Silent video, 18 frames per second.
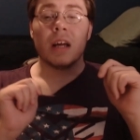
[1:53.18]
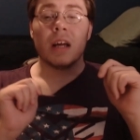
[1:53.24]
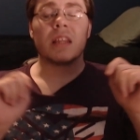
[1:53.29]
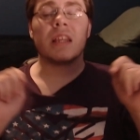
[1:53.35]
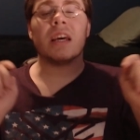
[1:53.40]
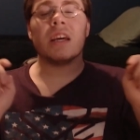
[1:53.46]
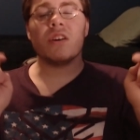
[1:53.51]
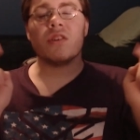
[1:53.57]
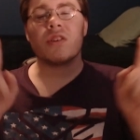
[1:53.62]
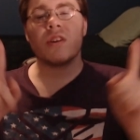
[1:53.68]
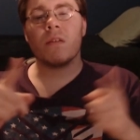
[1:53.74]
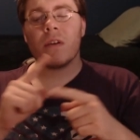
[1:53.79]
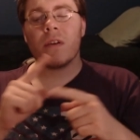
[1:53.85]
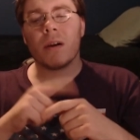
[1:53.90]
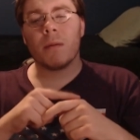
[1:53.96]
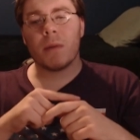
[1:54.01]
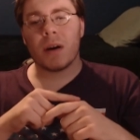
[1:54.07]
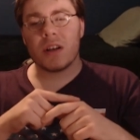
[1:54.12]
Thank you so
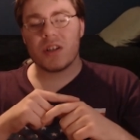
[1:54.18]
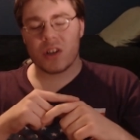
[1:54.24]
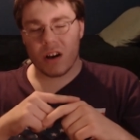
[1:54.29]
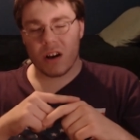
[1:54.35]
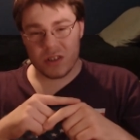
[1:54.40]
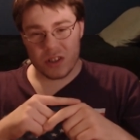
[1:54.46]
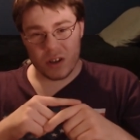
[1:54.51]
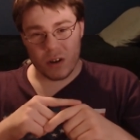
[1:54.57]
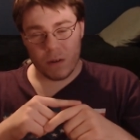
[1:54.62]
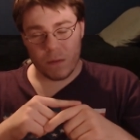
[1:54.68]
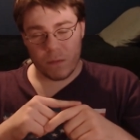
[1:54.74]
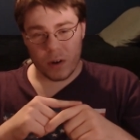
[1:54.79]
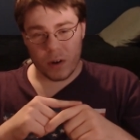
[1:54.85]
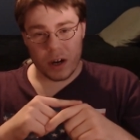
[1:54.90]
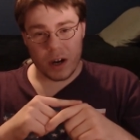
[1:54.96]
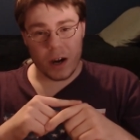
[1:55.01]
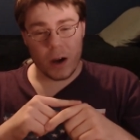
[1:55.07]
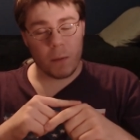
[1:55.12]
very much also
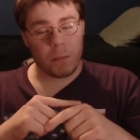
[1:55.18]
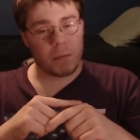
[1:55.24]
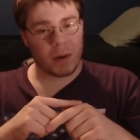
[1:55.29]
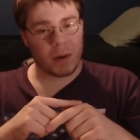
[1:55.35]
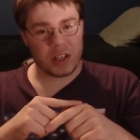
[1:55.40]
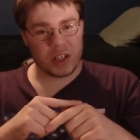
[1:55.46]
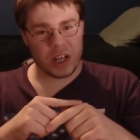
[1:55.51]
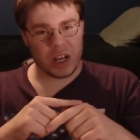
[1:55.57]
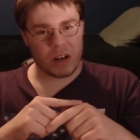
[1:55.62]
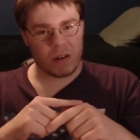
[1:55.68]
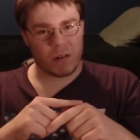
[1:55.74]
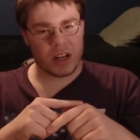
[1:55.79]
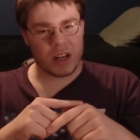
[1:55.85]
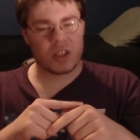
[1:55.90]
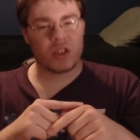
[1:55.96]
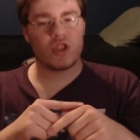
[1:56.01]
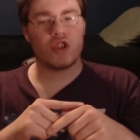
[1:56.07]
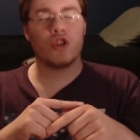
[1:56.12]
for helping my channel
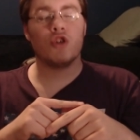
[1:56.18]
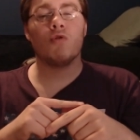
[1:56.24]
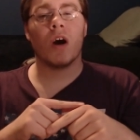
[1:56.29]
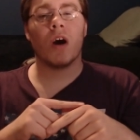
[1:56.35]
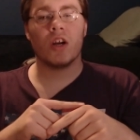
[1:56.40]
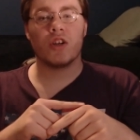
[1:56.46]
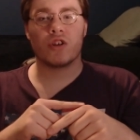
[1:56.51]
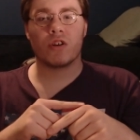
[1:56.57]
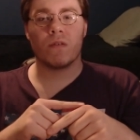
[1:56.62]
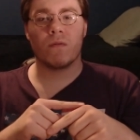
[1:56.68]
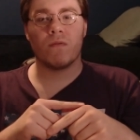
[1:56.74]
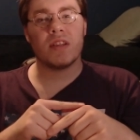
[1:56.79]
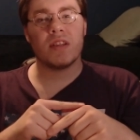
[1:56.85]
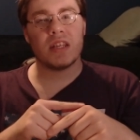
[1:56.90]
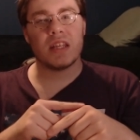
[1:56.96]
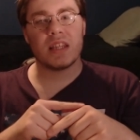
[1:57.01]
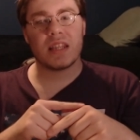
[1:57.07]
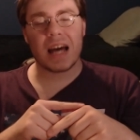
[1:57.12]
get to
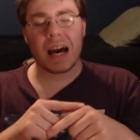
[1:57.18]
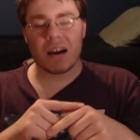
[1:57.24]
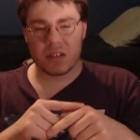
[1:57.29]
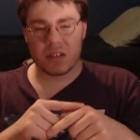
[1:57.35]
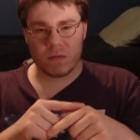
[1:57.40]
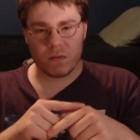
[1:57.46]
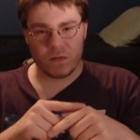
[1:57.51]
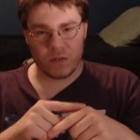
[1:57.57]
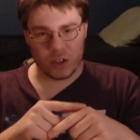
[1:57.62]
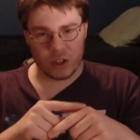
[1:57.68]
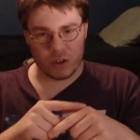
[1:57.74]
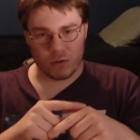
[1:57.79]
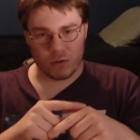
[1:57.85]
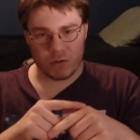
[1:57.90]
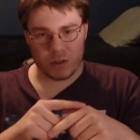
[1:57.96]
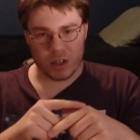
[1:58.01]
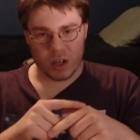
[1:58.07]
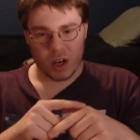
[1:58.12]
250,000
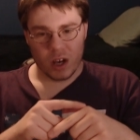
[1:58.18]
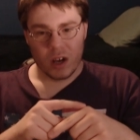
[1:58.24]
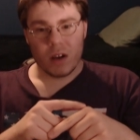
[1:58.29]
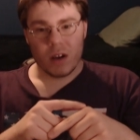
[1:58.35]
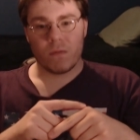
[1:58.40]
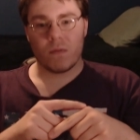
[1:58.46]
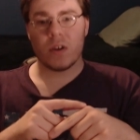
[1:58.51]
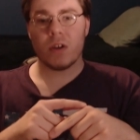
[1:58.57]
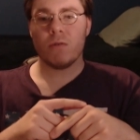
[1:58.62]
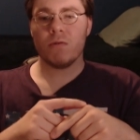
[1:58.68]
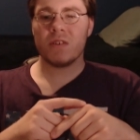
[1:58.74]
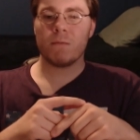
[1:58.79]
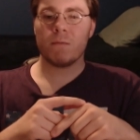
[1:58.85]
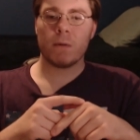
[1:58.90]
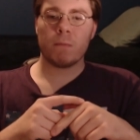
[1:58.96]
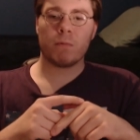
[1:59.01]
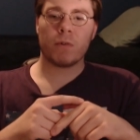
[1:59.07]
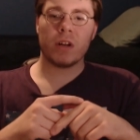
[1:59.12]
views. Views have
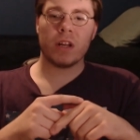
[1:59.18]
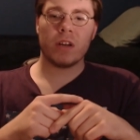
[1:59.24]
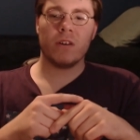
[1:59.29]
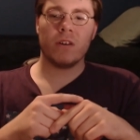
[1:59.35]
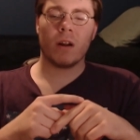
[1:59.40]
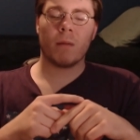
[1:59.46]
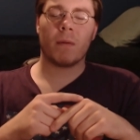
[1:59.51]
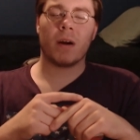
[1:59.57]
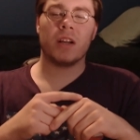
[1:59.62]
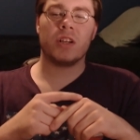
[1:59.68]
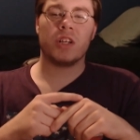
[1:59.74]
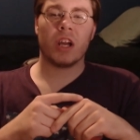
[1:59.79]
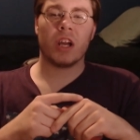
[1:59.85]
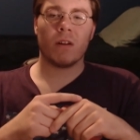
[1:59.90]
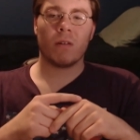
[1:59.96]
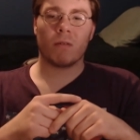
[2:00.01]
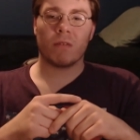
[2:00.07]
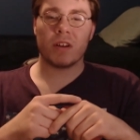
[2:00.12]
been pretty good on my
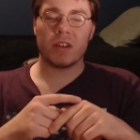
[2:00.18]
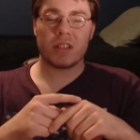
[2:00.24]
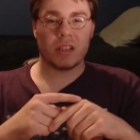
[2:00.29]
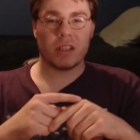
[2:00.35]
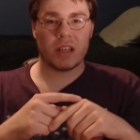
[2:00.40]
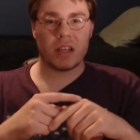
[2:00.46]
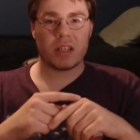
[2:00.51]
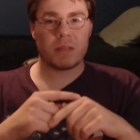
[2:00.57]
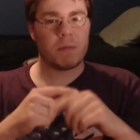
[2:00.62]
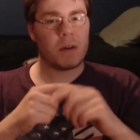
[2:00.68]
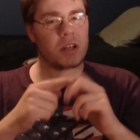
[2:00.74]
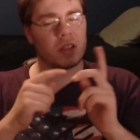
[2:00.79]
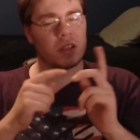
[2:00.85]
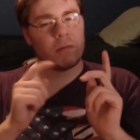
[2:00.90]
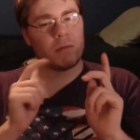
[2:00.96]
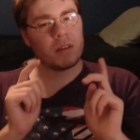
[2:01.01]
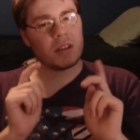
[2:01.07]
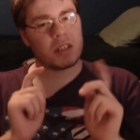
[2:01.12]
channel recently,
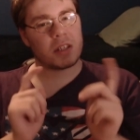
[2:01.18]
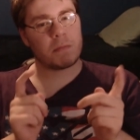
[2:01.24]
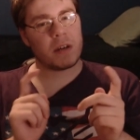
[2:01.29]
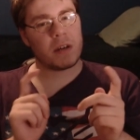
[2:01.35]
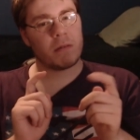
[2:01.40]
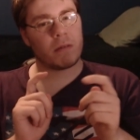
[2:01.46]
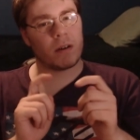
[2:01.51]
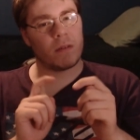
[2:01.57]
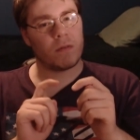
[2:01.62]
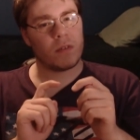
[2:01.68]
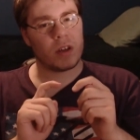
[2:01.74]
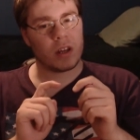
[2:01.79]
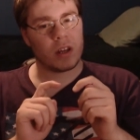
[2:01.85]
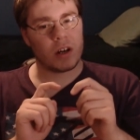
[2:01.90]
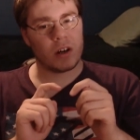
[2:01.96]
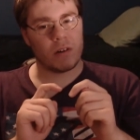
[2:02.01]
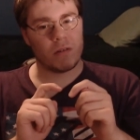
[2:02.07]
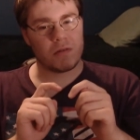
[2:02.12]
especially with the speedrun
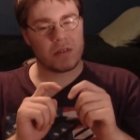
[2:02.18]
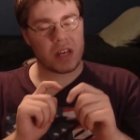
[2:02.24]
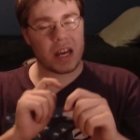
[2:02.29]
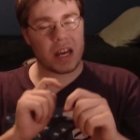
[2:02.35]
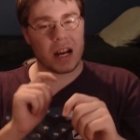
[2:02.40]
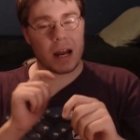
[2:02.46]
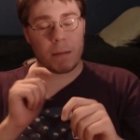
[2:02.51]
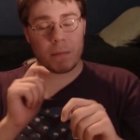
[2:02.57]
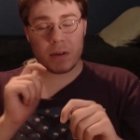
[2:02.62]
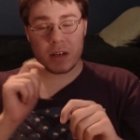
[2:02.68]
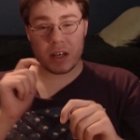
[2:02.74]
videos. And I'm